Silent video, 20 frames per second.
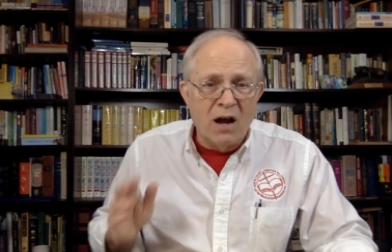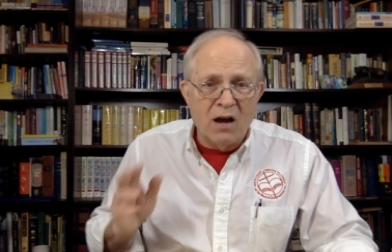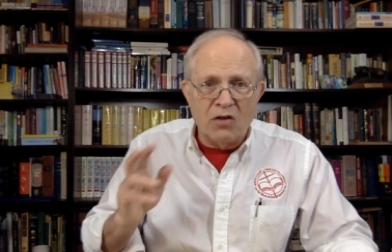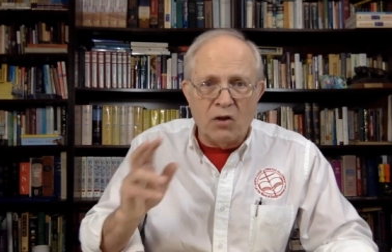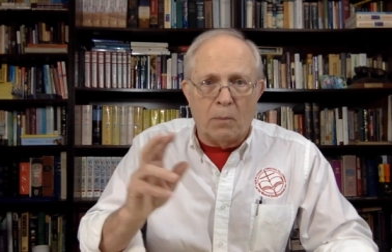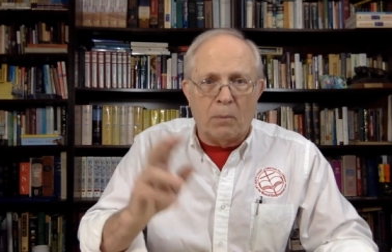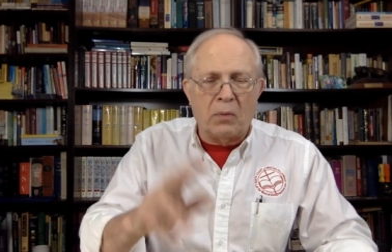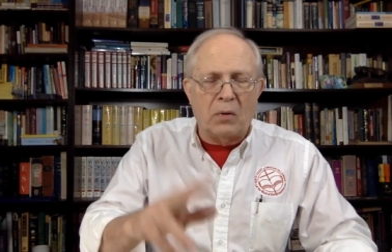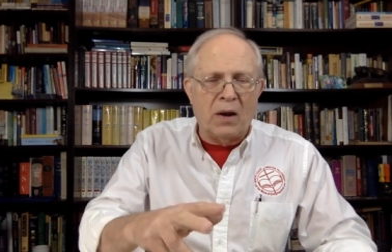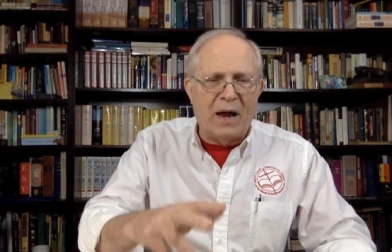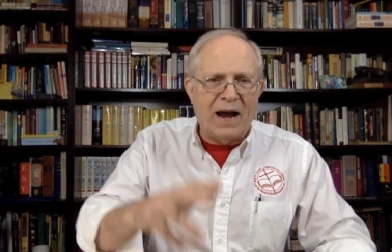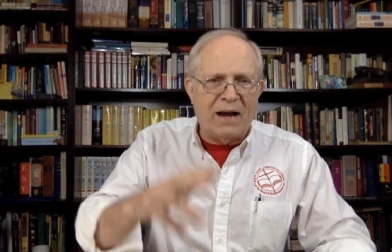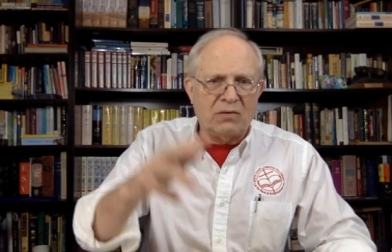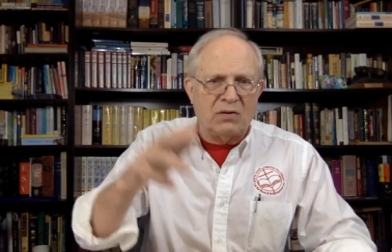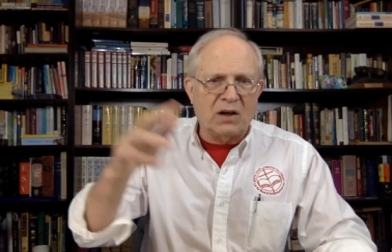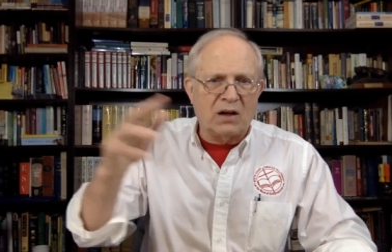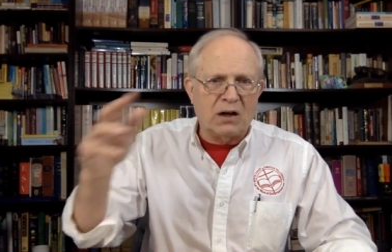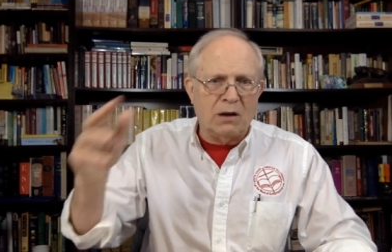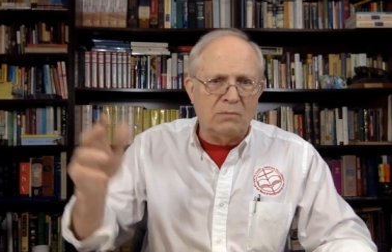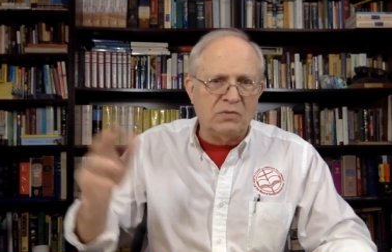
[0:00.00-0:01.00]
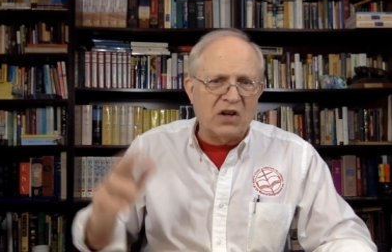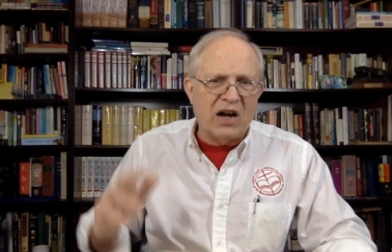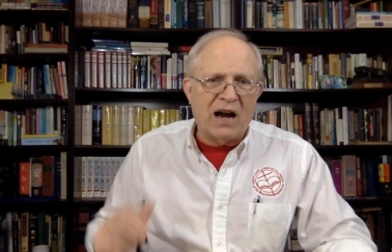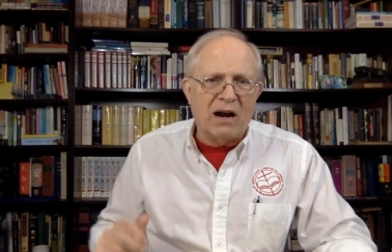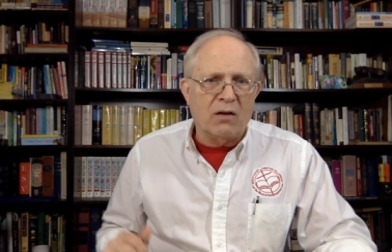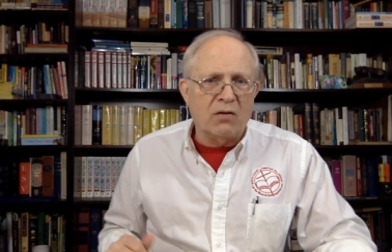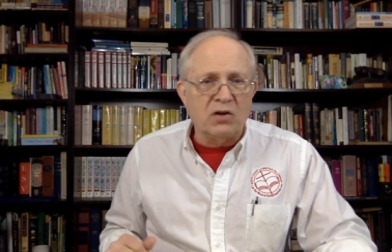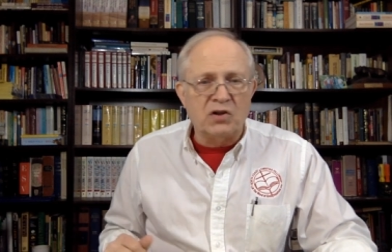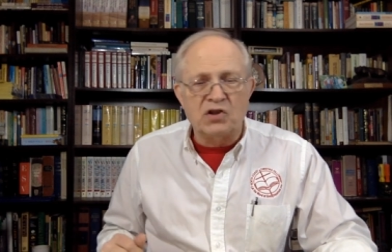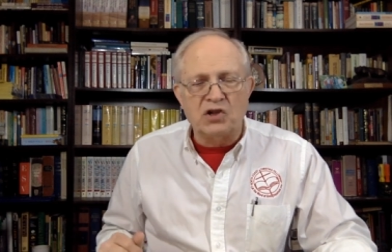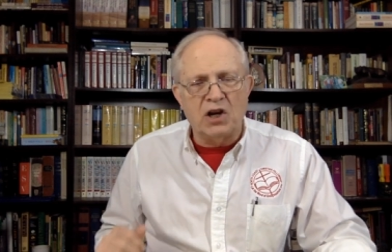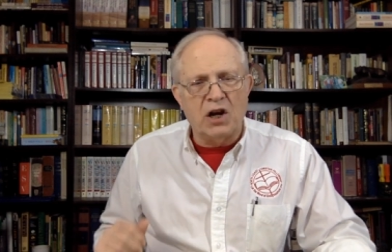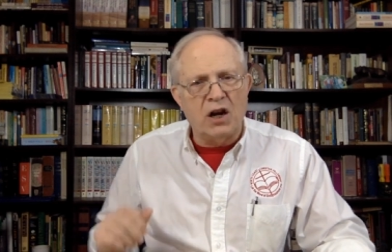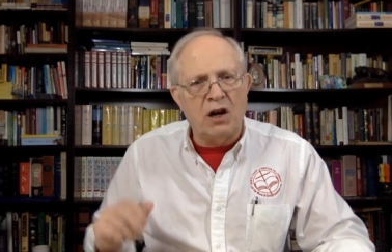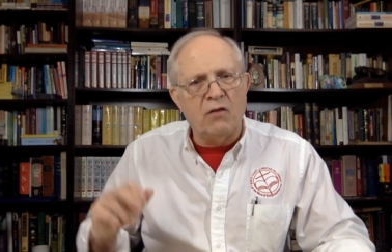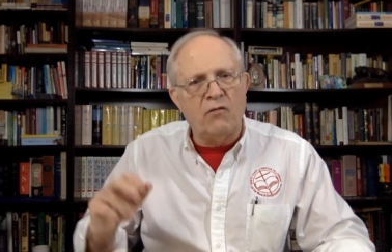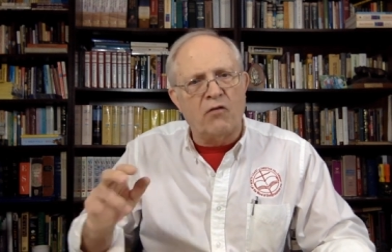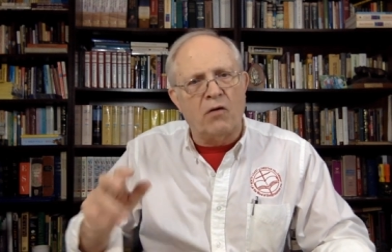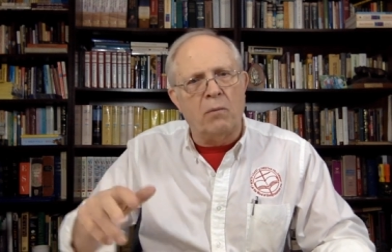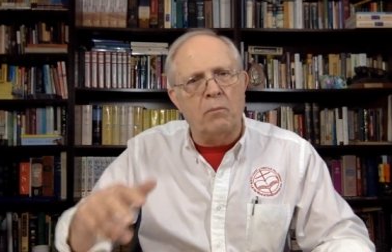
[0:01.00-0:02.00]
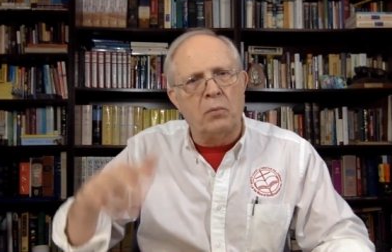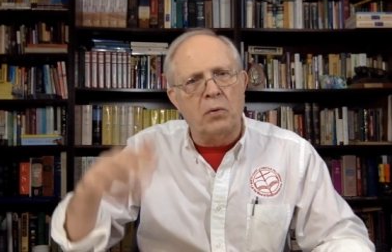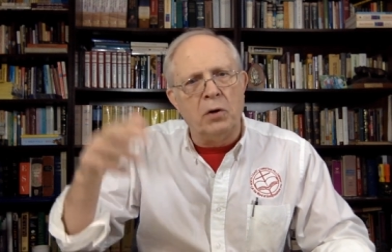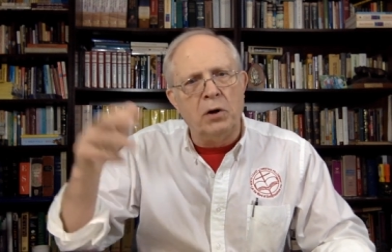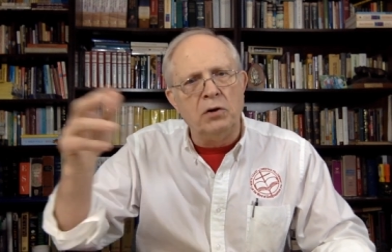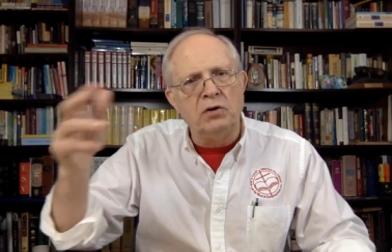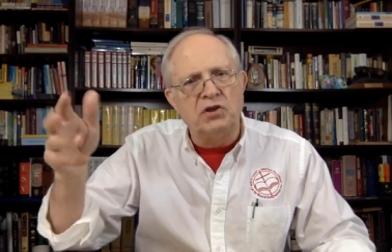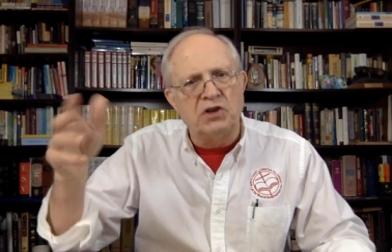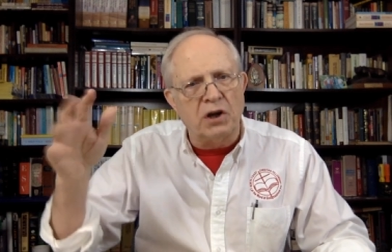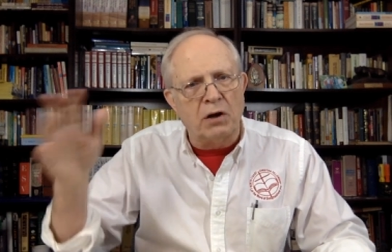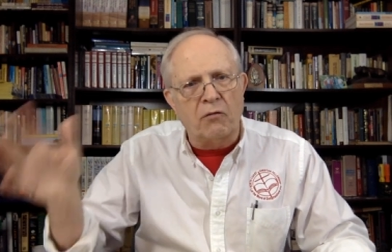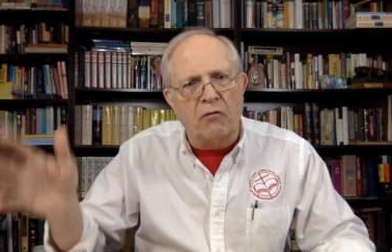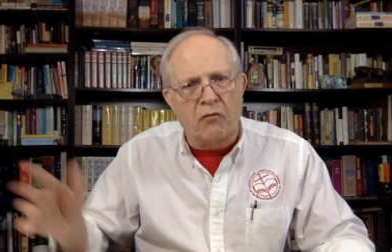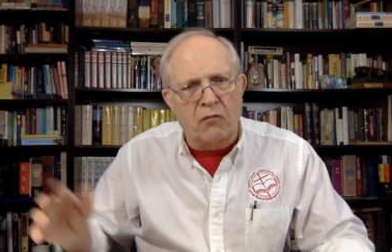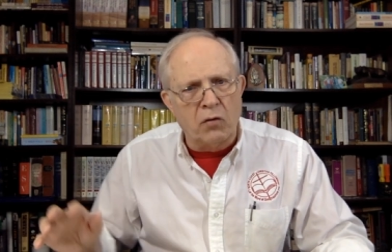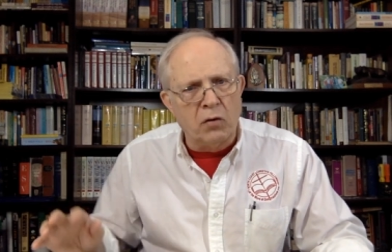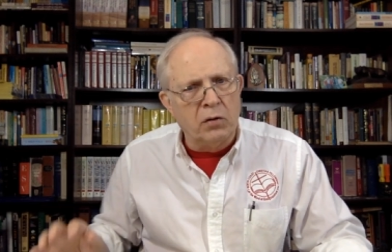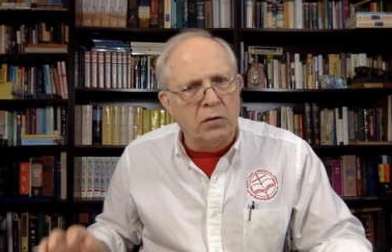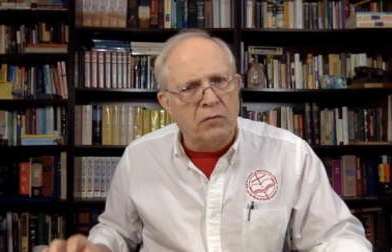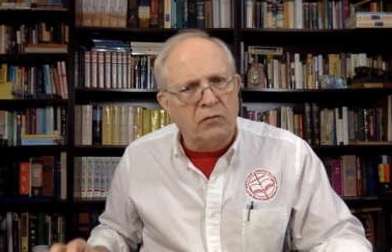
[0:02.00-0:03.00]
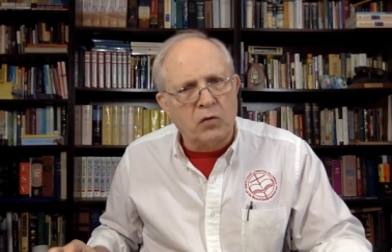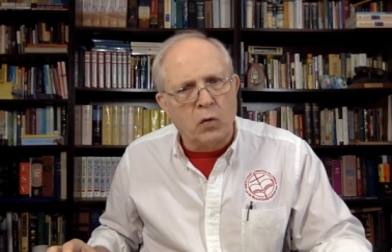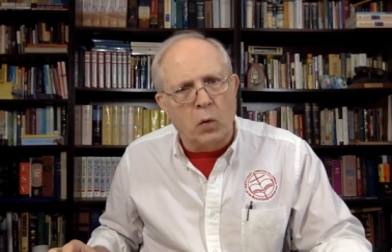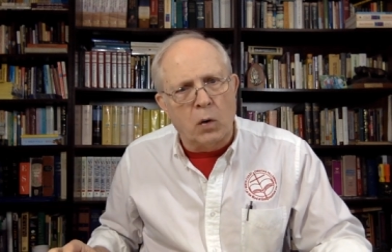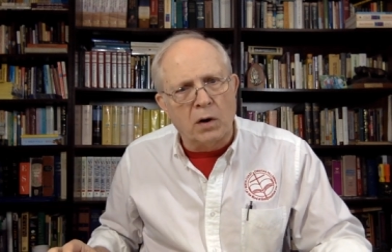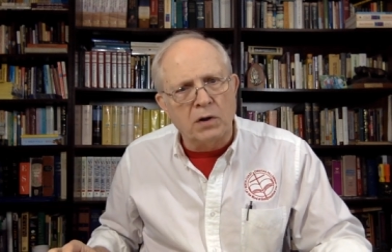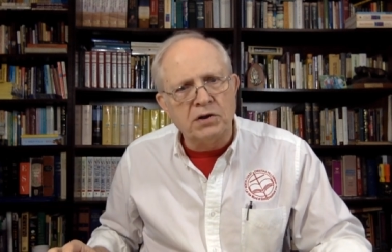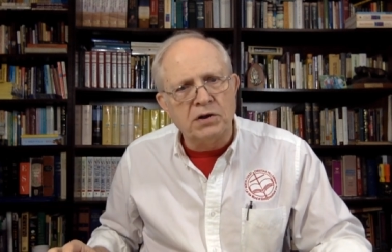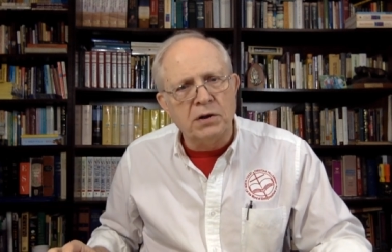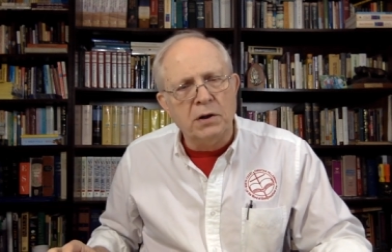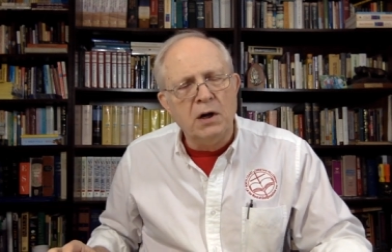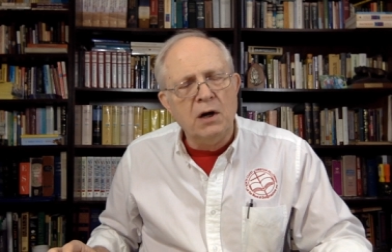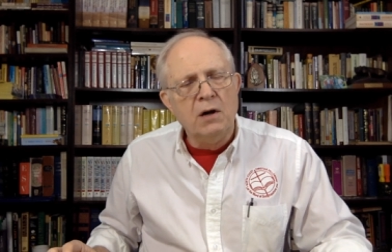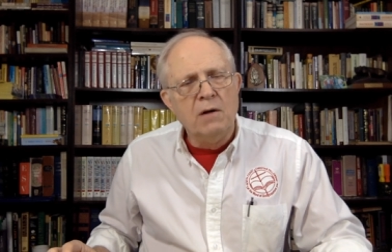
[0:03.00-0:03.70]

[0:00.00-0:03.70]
the plant that comes out of the seed, from producing fruit, of course,